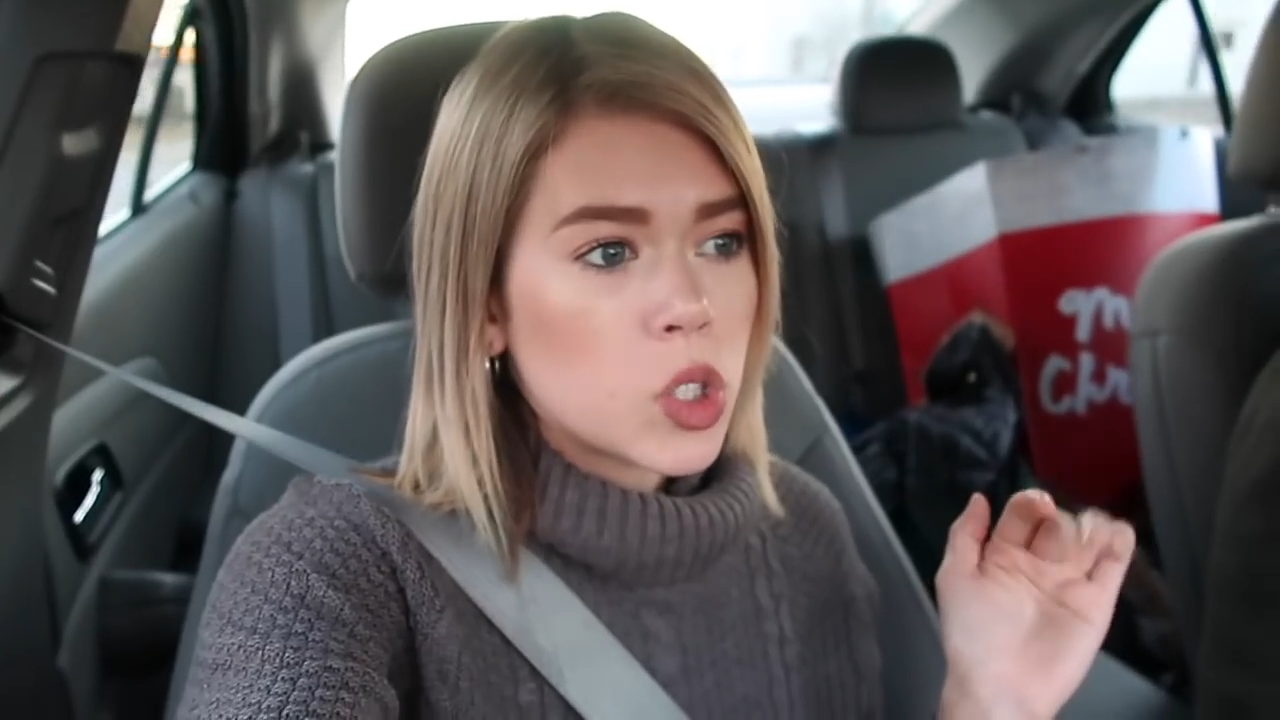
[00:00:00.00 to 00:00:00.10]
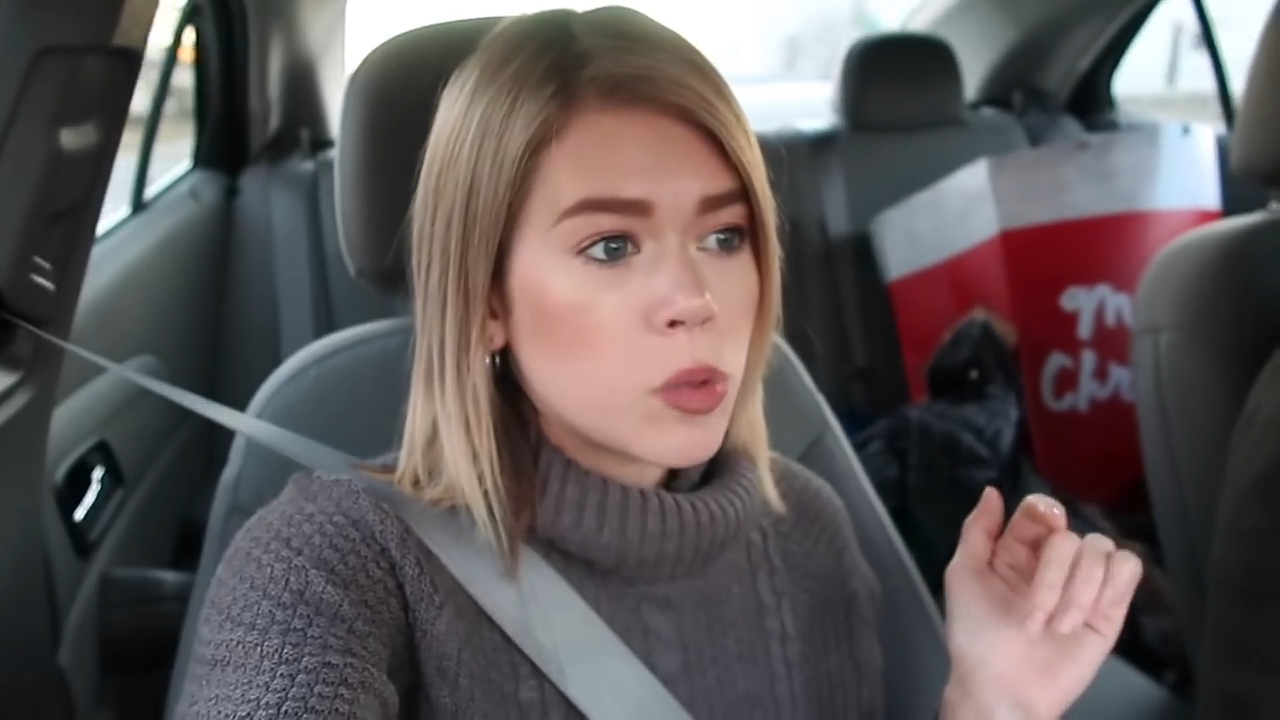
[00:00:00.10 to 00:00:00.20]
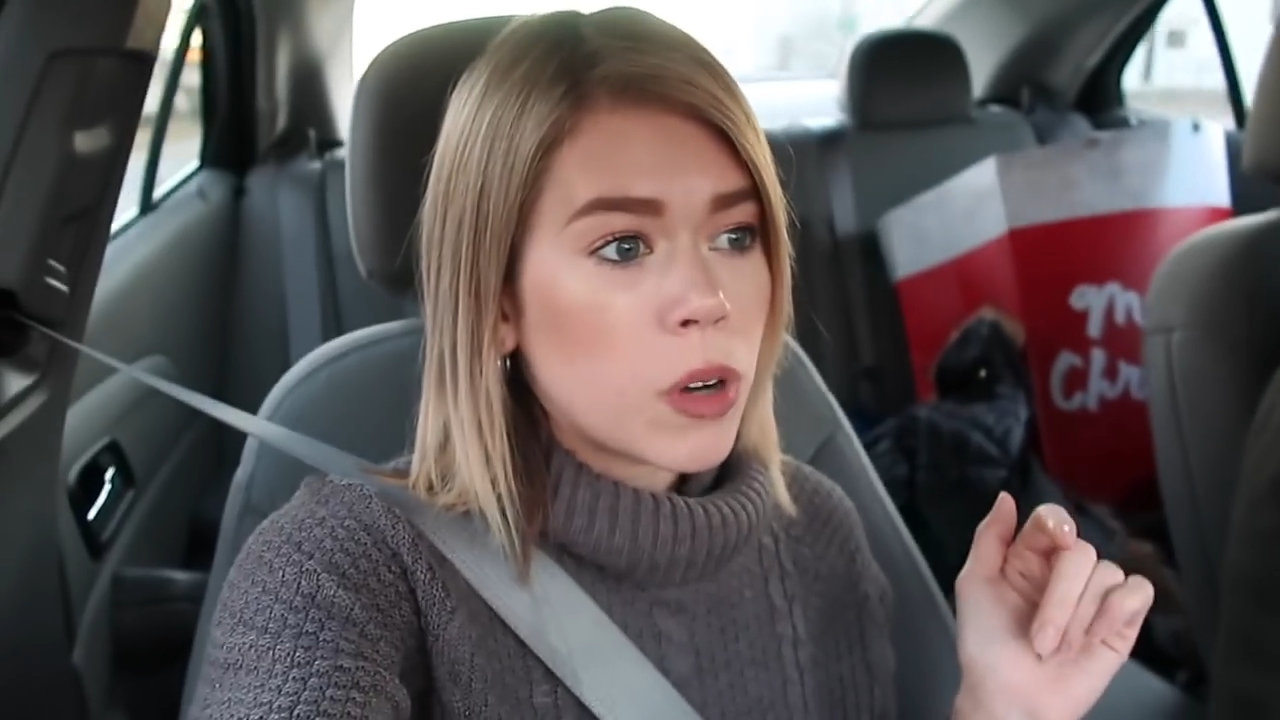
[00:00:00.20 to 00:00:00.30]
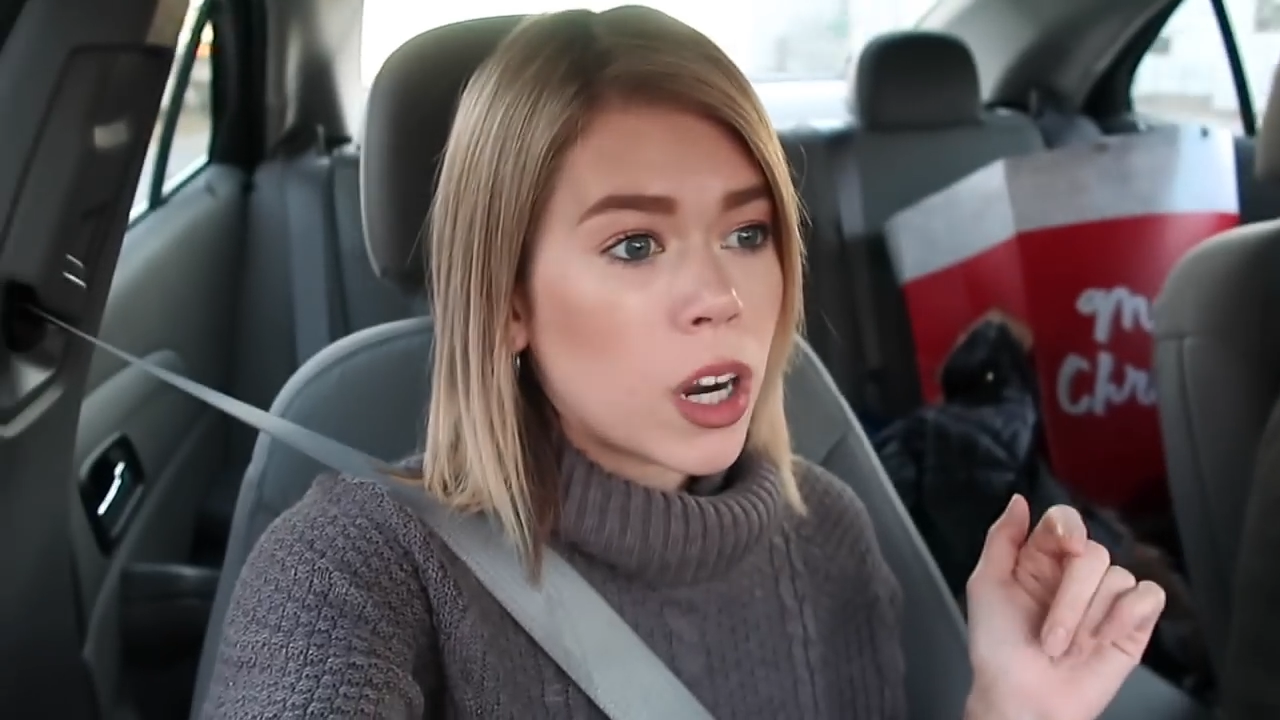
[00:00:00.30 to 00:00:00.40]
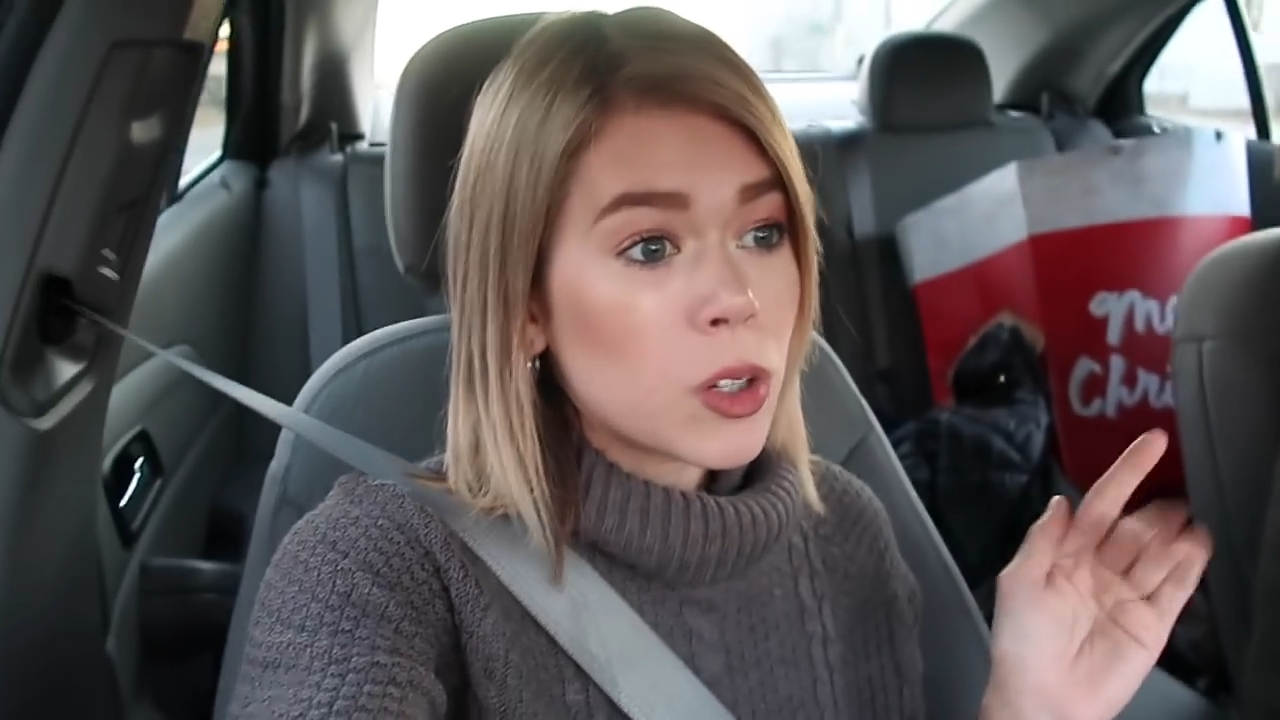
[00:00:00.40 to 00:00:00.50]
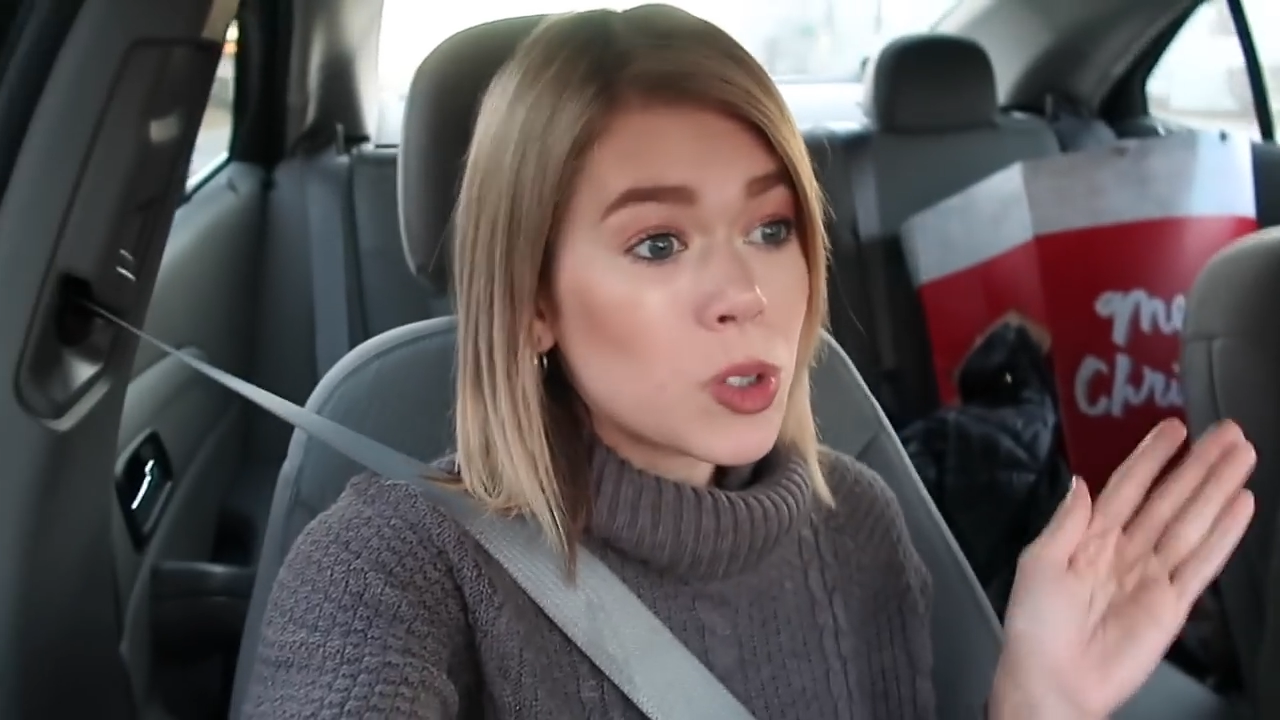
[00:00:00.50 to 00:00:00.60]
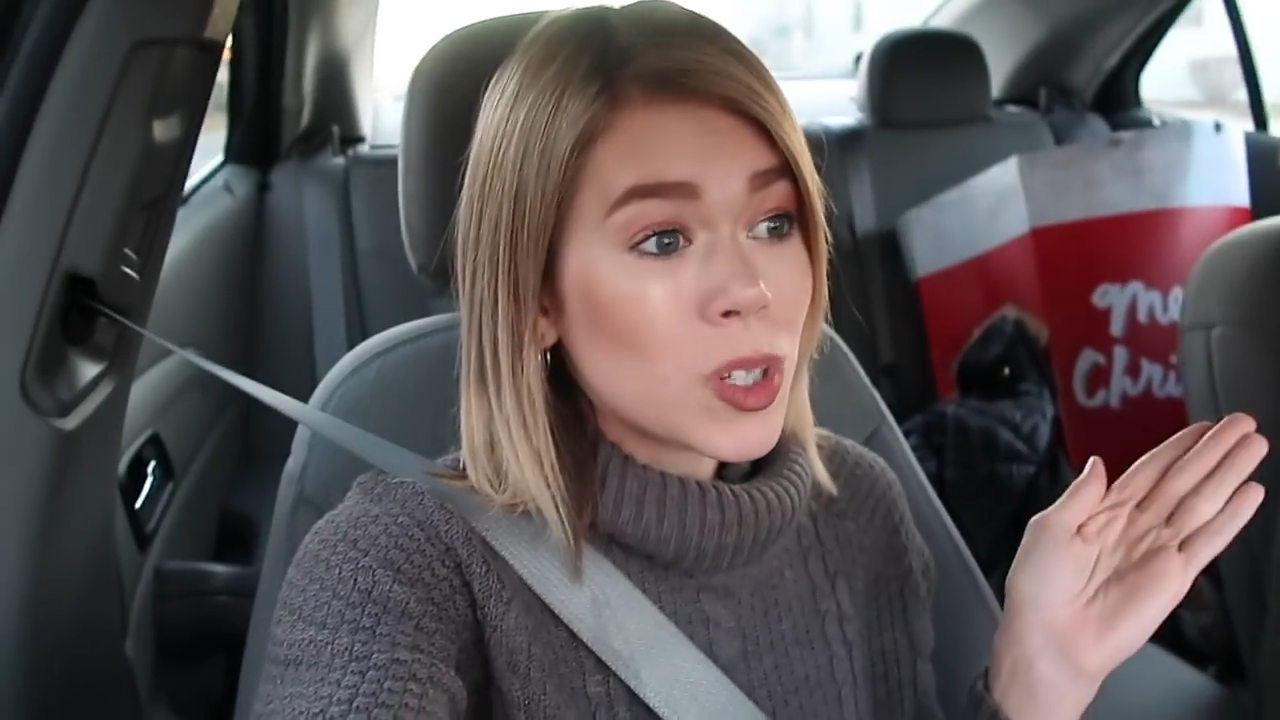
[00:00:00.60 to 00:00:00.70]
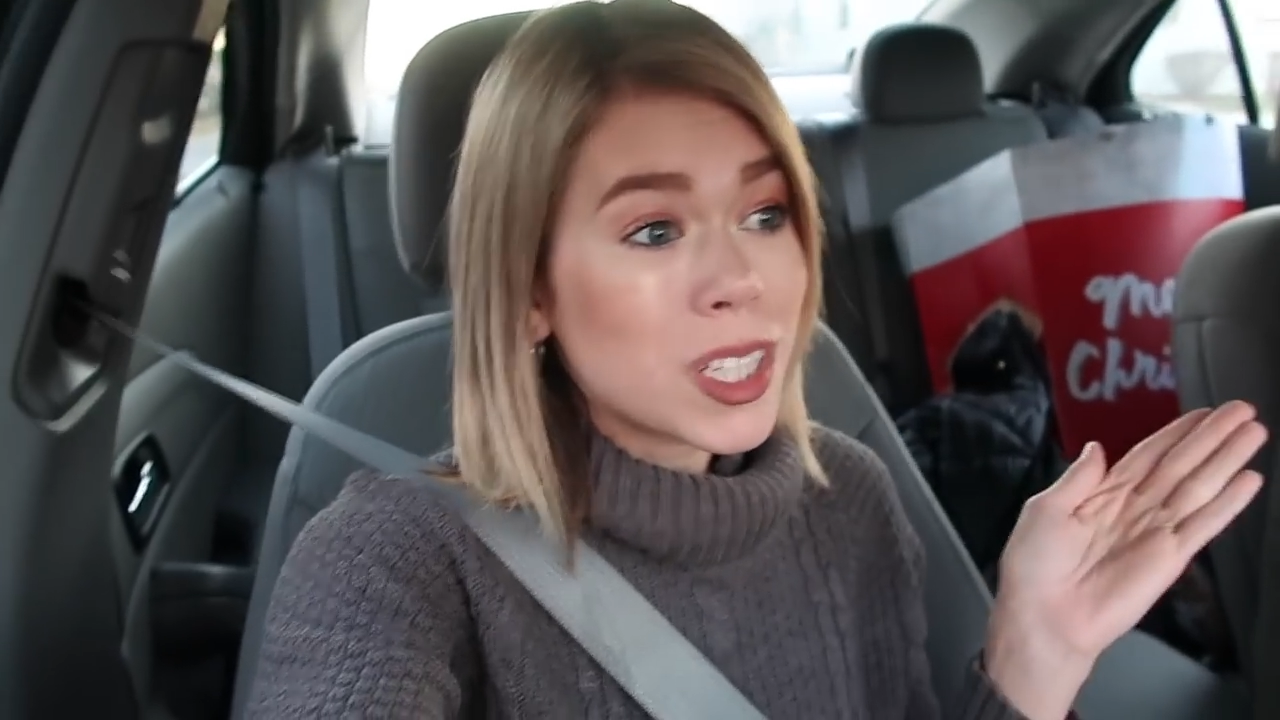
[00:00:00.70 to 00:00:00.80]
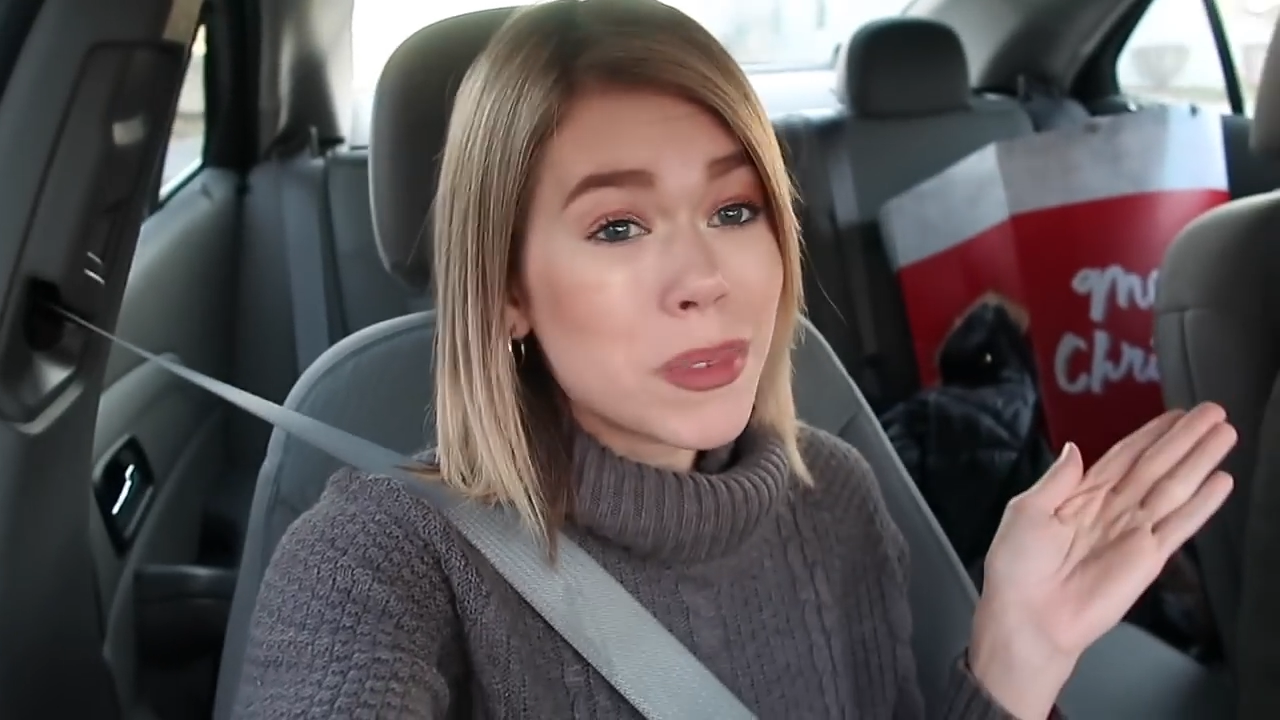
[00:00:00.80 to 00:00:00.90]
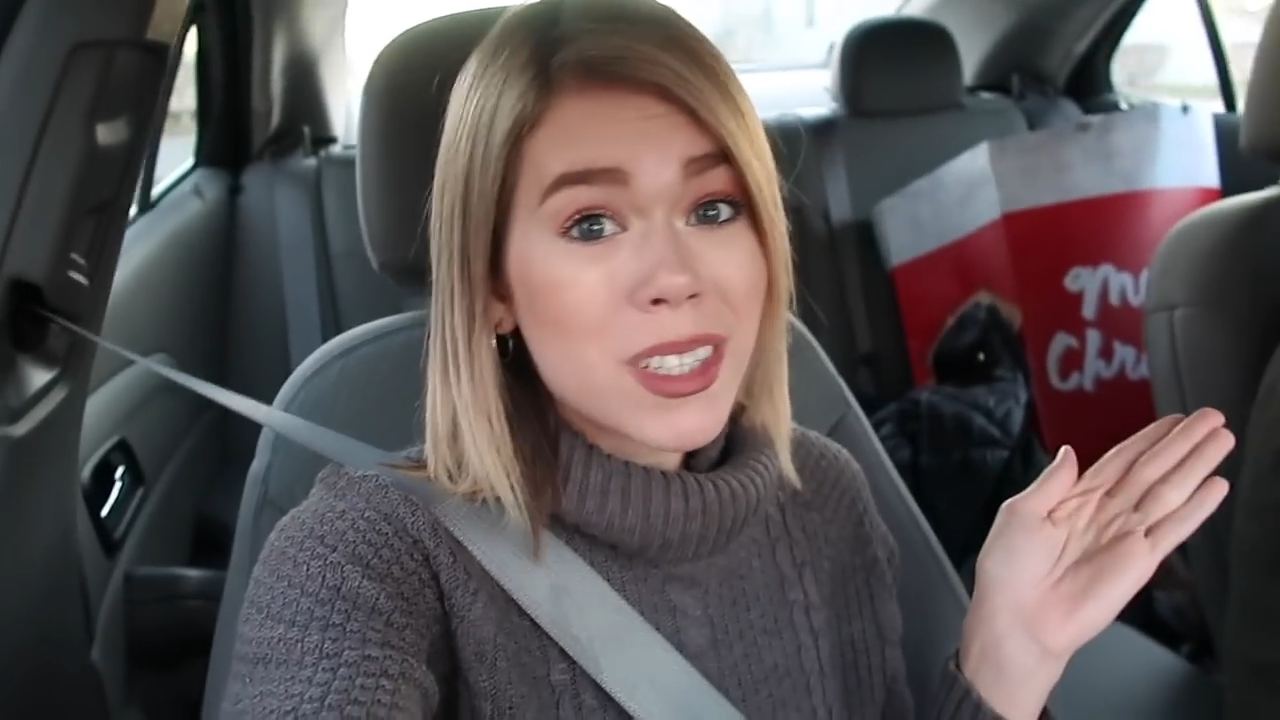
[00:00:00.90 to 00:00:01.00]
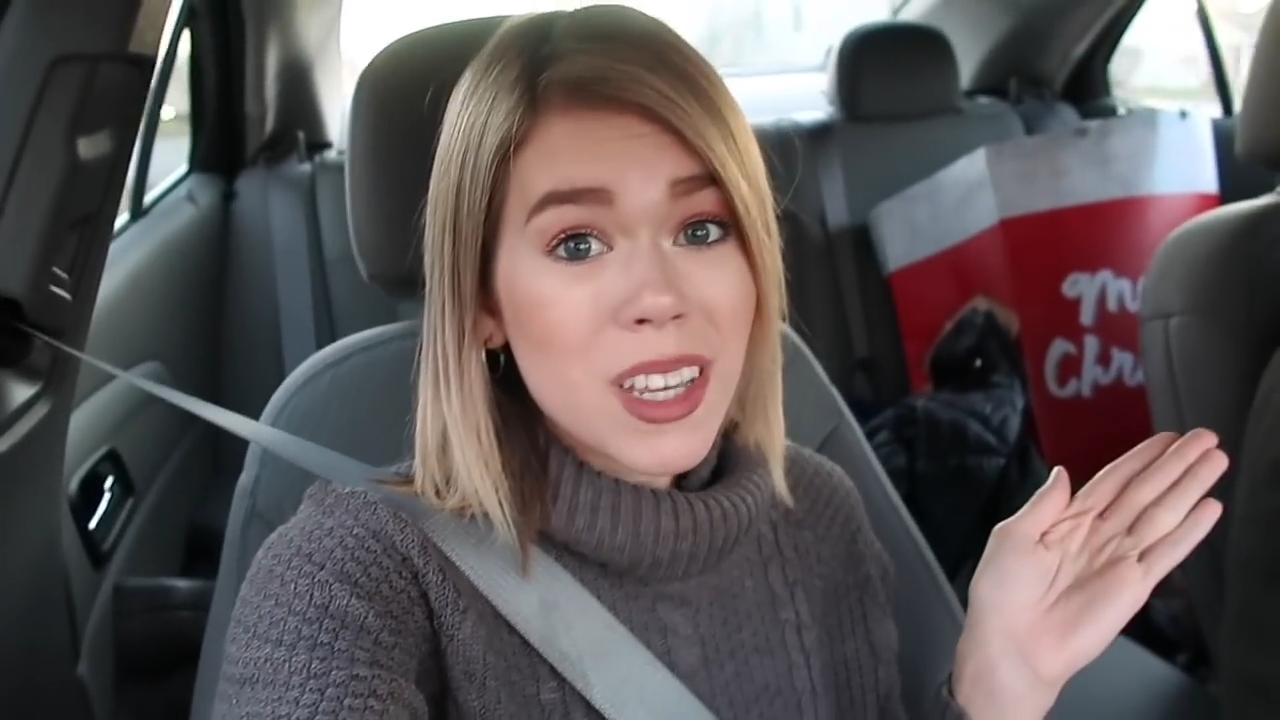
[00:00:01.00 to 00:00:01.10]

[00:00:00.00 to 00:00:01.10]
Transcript: tomorrow's Christmas